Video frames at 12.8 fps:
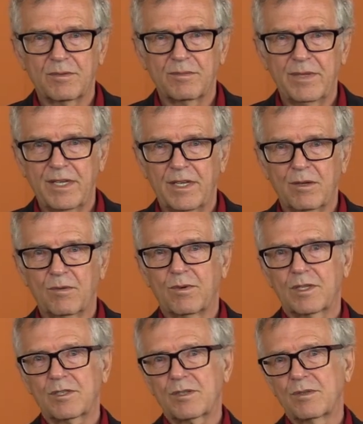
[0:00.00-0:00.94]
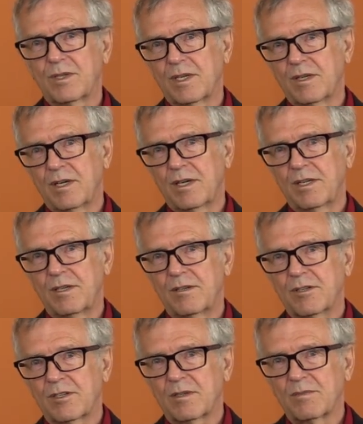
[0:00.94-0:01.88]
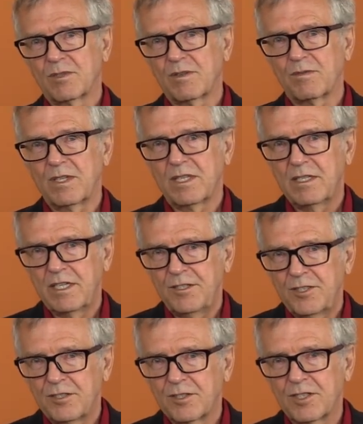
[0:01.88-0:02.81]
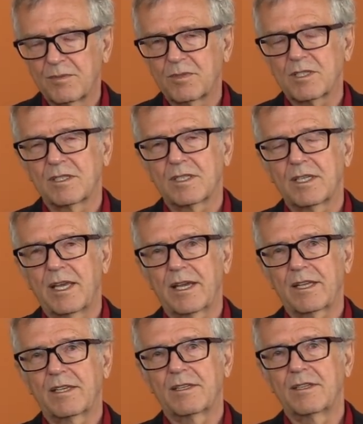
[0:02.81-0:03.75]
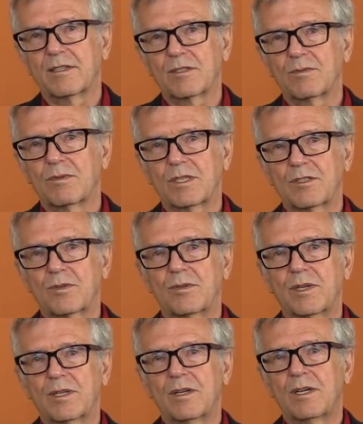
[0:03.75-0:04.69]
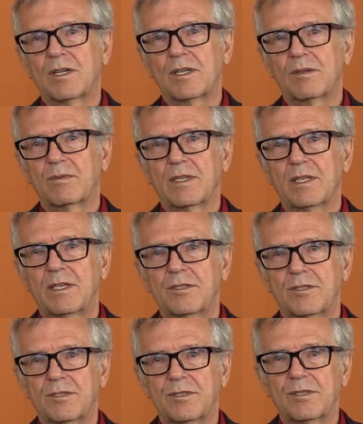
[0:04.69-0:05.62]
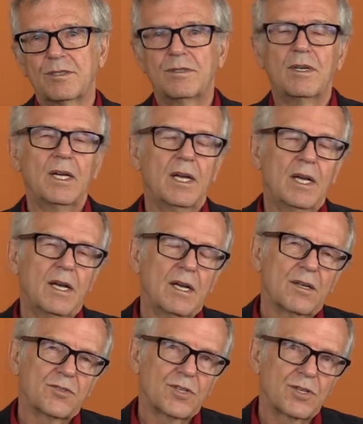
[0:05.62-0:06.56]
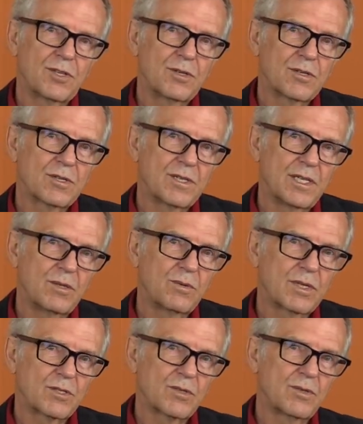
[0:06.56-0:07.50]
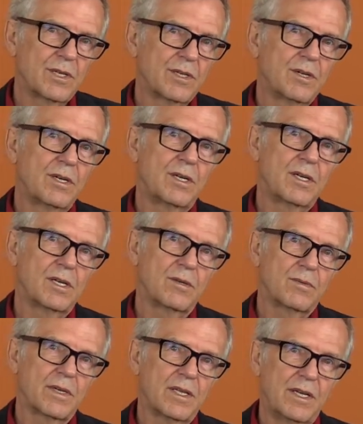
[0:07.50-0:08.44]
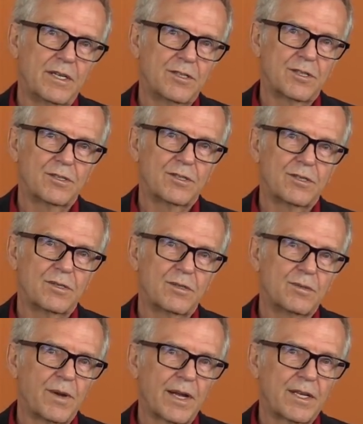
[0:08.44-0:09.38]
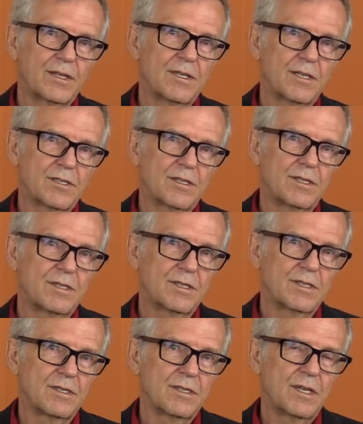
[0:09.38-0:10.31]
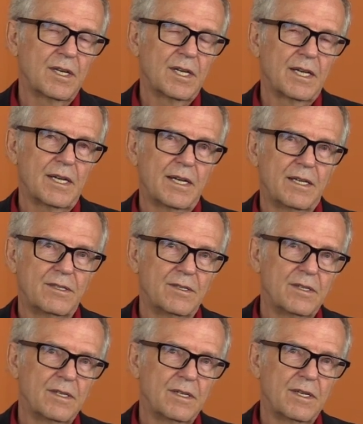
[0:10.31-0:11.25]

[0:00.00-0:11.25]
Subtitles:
to meaning? What's going on in terms of relationships and connectedness? What's going on in relation to security? What's going on in relation to recognition and